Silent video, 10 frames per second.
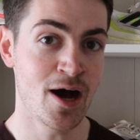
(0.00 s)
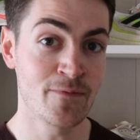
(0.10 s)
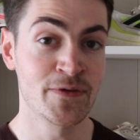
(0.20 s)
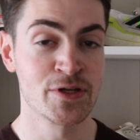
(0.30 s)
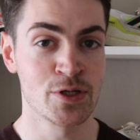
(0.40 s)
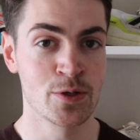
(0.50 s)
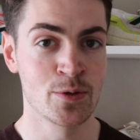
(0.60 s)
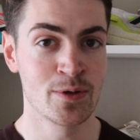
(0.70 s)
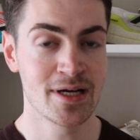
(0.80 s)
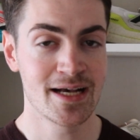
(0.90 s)
of the
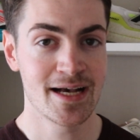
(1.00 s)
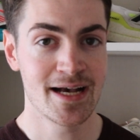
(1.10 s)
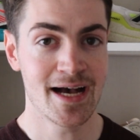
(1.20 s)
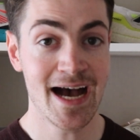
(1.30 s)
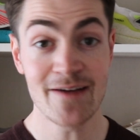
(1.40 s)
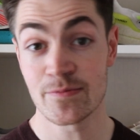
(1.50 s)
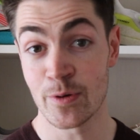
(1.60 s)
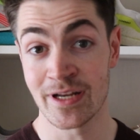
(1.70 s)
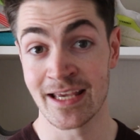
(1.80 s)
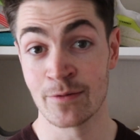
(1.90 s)
shoe after
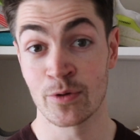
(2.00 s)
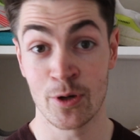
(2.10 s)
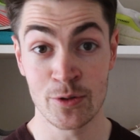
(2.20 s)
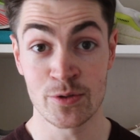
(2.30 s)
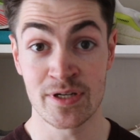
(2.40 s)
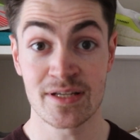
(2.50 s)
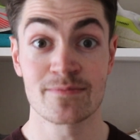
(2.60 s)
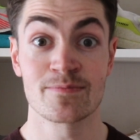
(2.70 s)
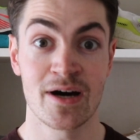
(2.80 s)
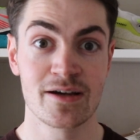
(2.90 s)
putting in 100
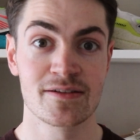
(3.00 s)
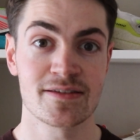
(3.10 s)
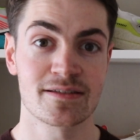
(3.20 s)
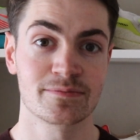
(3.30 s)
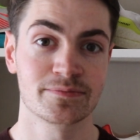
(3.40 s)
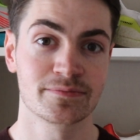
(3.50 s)
miles.